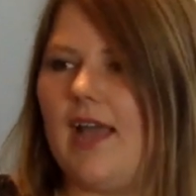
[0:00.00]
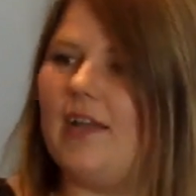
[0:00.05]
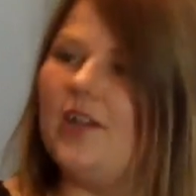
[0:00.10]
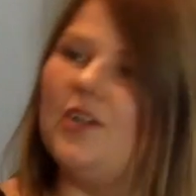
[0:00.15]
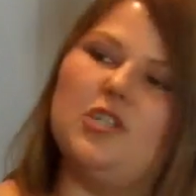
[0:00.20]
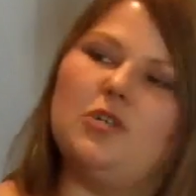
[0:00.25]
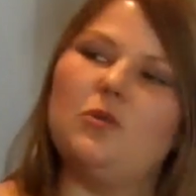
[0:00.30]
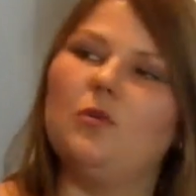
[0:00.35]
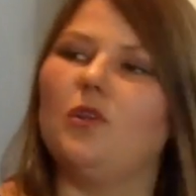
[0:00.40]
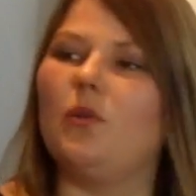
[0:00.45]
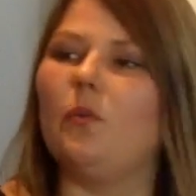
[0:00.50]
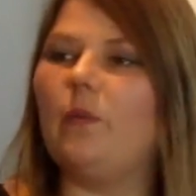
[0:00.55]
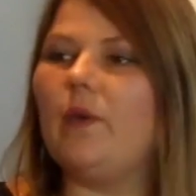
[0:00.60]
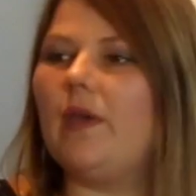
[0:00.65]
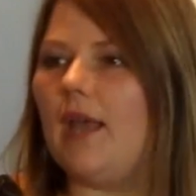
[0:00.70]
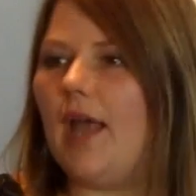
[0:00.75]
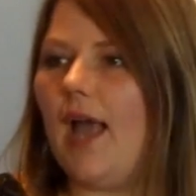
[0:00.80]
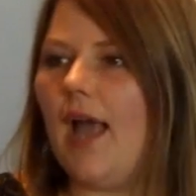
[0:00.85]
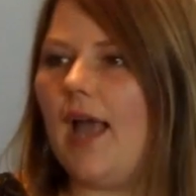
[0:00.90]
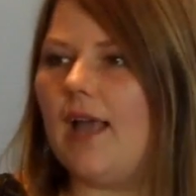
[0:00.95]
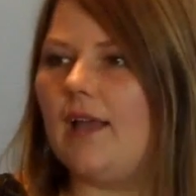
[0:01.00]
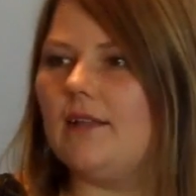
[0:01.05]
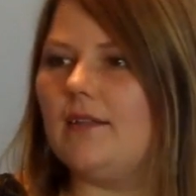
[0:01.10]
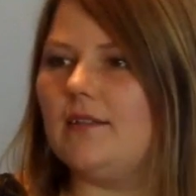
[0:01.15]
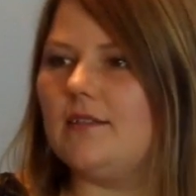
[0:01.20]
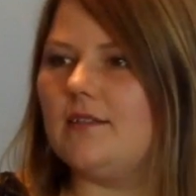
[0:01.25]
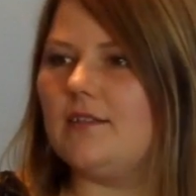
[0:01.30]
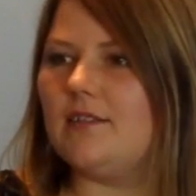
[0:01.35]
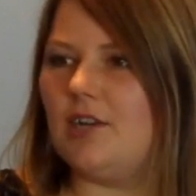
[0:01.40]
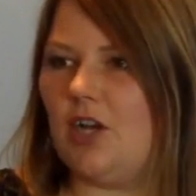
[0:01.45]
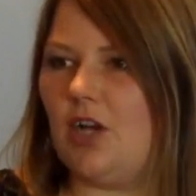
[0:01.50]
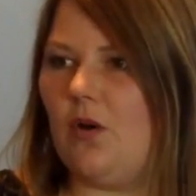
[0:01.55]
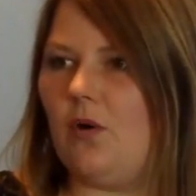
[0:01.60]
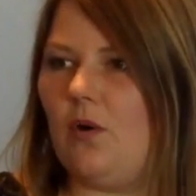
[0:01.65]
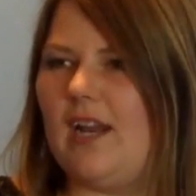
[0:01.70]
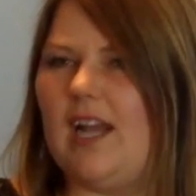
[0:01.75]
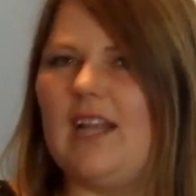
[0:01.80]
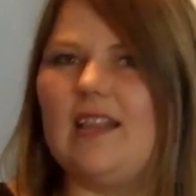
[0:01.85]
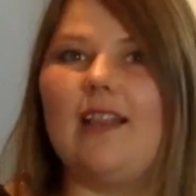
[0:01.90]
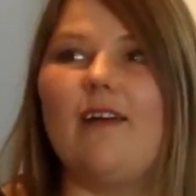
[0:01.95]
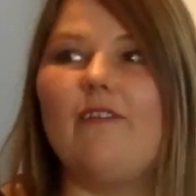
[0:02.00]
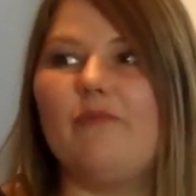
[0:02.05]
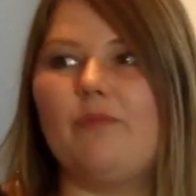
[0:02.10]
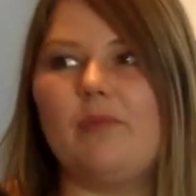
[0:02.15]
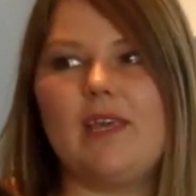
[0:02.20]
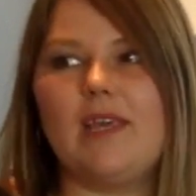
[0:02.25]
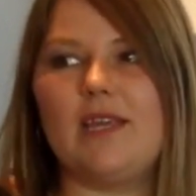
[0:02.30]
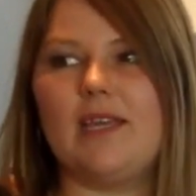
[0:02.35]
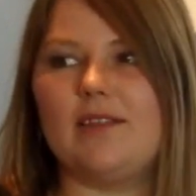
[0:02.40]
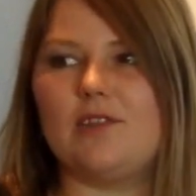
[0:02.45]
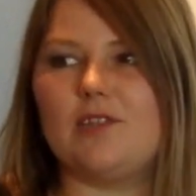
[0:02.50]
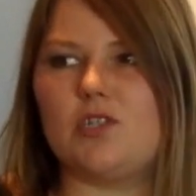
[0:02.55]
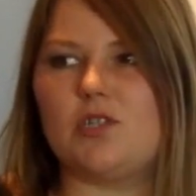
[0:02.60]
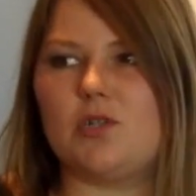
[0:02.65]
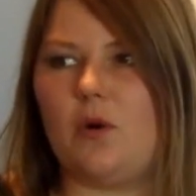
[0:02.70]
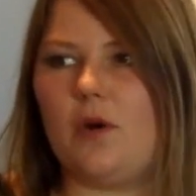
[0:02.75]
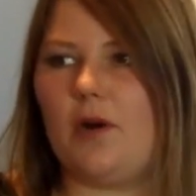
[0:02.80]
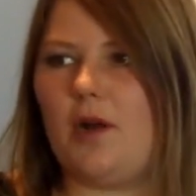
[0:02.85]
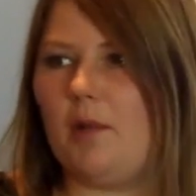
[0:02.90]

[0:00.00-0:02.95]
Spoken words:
I can do it on the weekends, and I love being in the store.